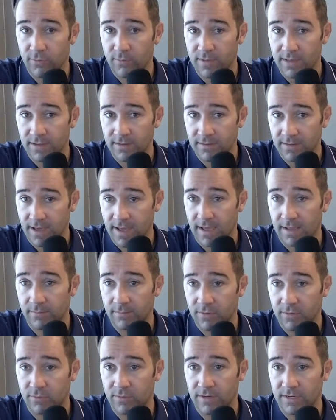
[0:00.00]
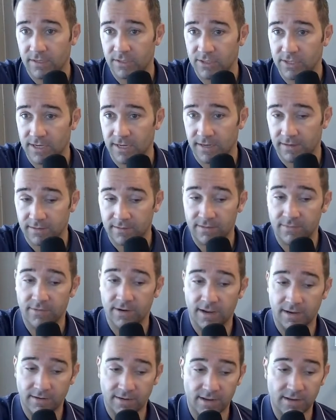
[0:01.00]
be a time to initiate, even
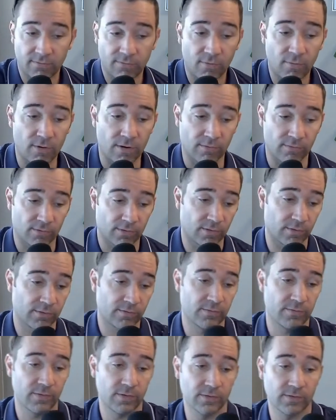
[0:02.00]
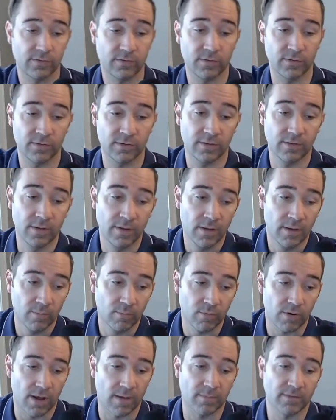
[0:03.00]
on day 4 for those first good
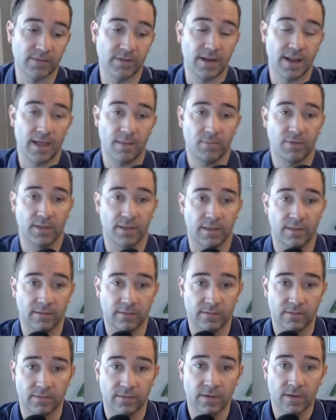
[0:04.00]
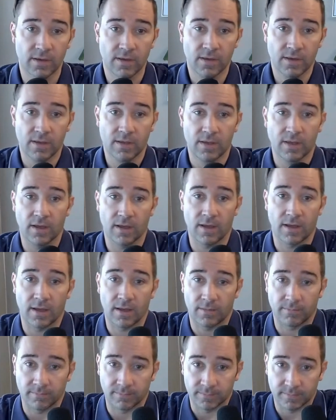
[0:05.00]
promising applicants,
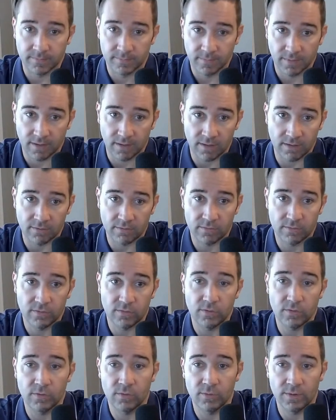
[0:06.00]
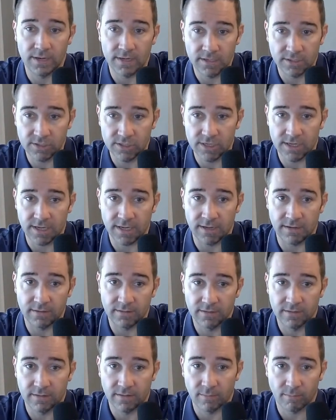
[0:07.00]
is to
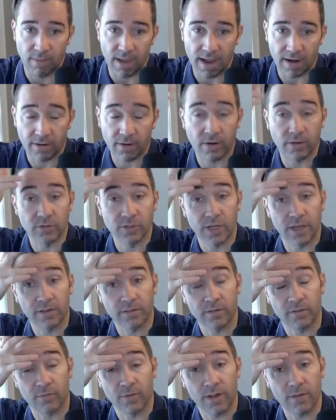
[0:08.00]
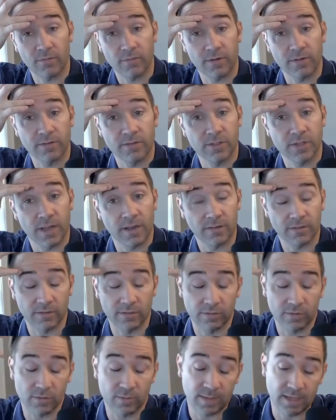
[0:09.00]
initiate background checks and reference checks,
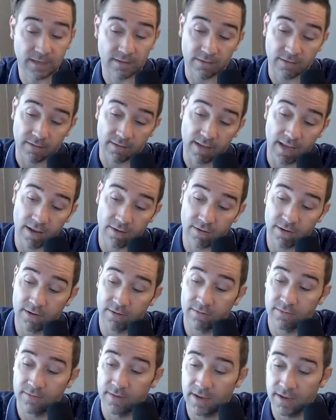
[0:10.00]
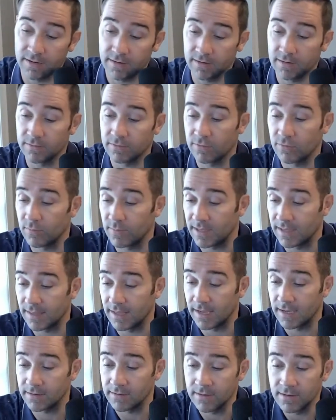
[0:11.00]
assuming it's allowed in your state and assuming
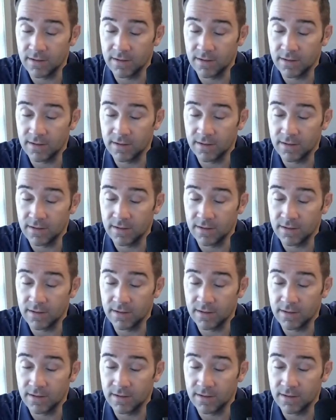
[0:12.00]
that